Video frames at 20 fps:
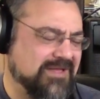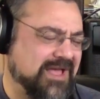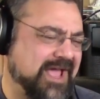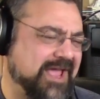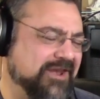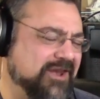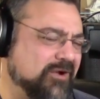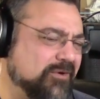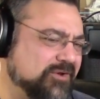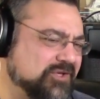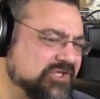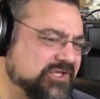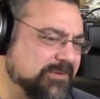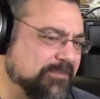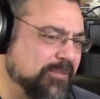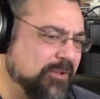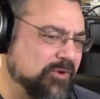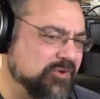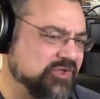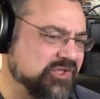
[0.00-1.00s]
I know it's
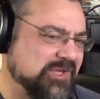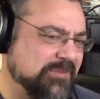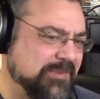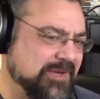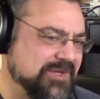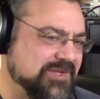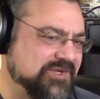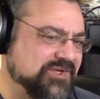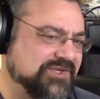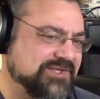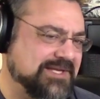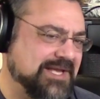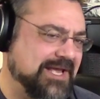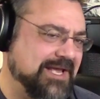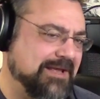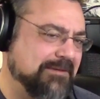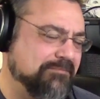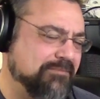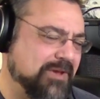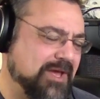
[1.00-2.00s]
supposed to be the
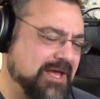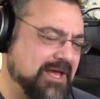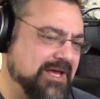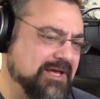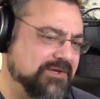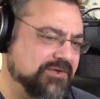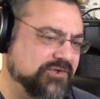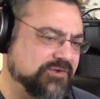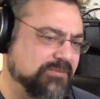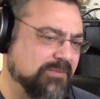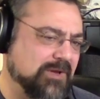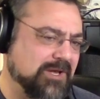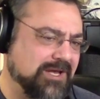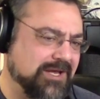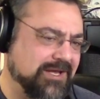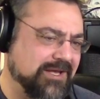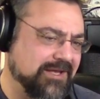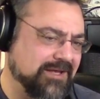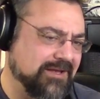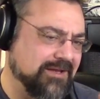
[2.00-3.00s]
same as
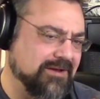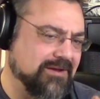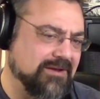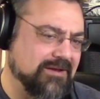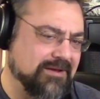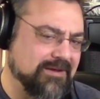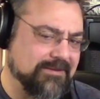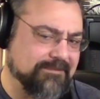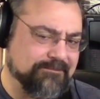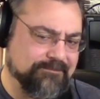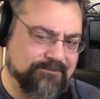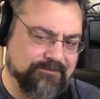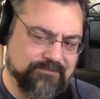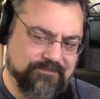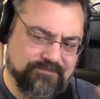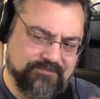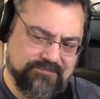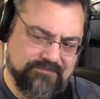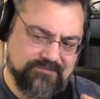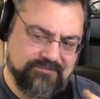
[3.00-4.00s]
my
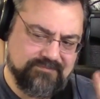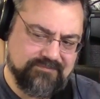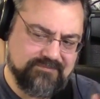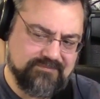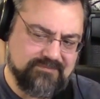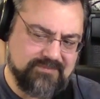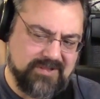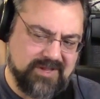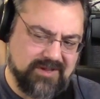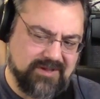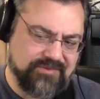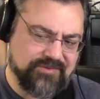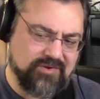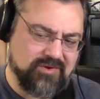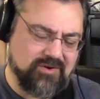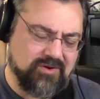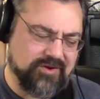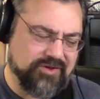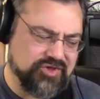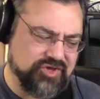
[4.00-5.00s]
my other
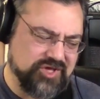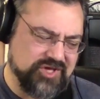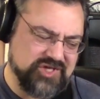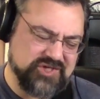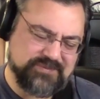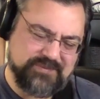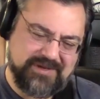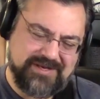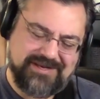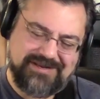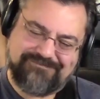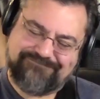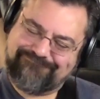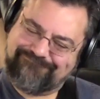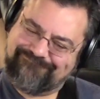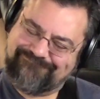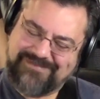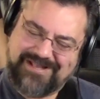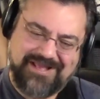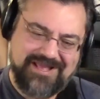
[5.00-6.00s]
RGs, but
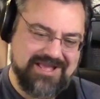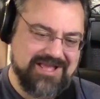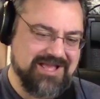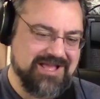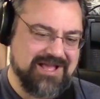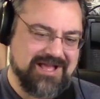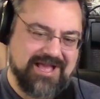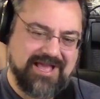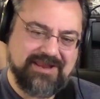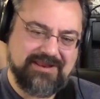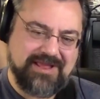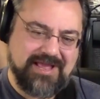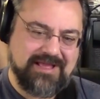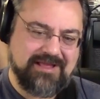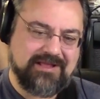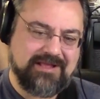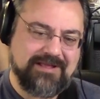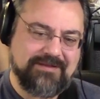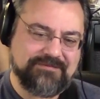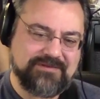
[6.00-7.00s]

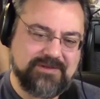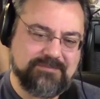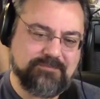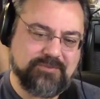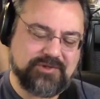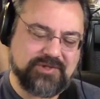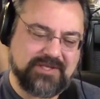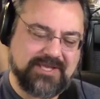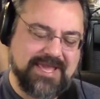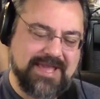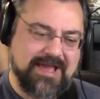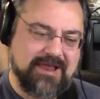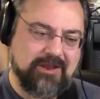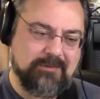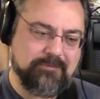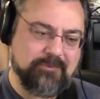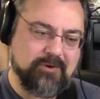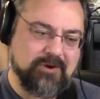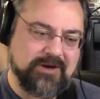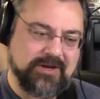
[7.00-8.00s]
I'll have to put the
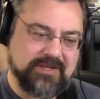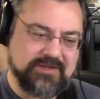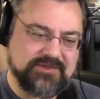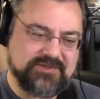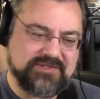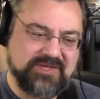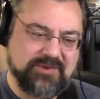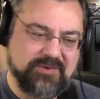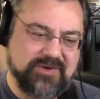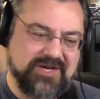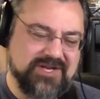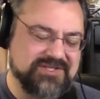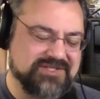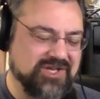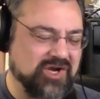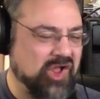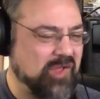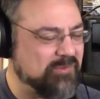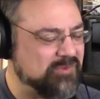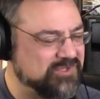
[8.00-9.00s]
caliper on it and see what it is.
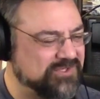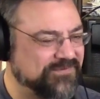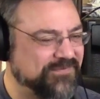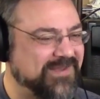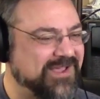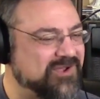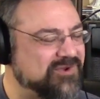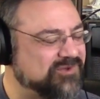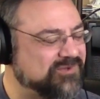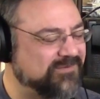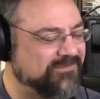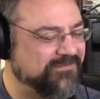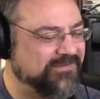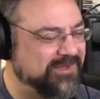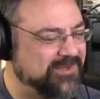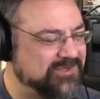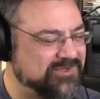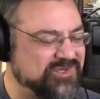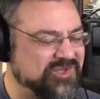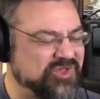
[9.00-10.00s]
It almost
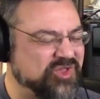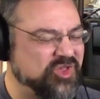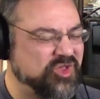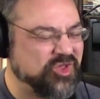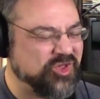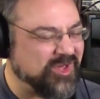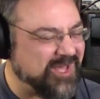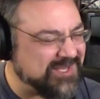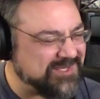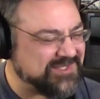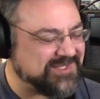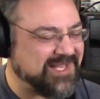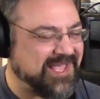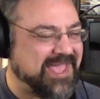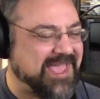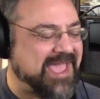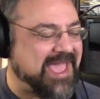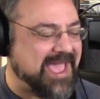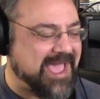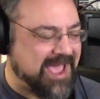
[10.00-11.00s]
feels just a
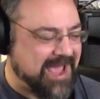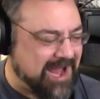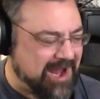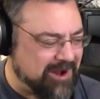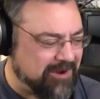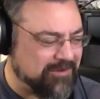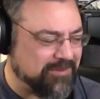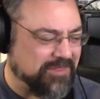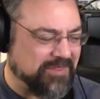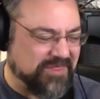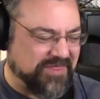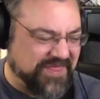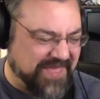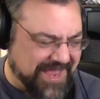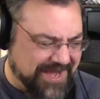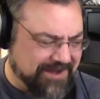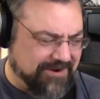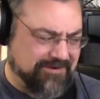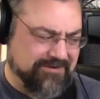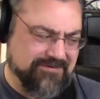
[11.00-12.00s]
hair
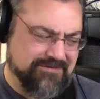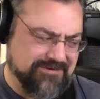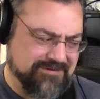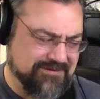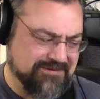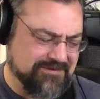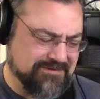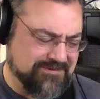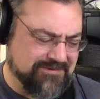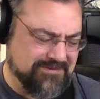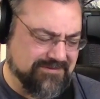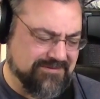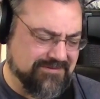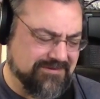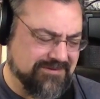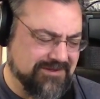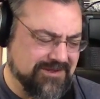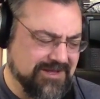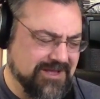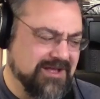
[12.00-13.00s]
thinner.
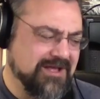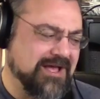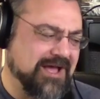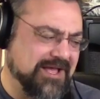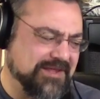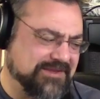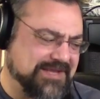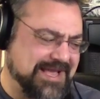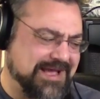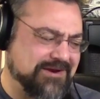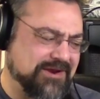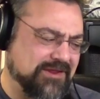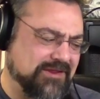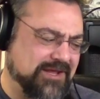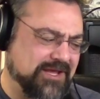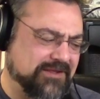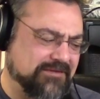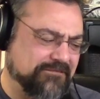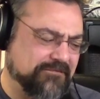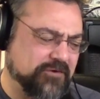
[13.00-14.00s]
Down in
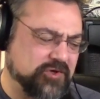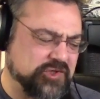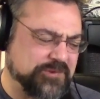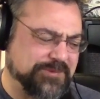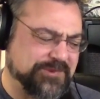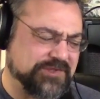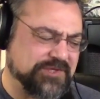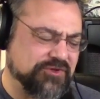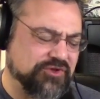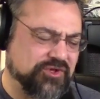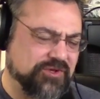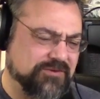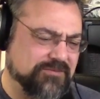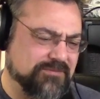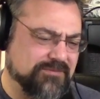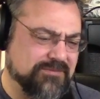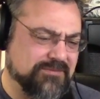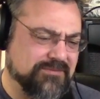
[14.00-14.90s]
the first position.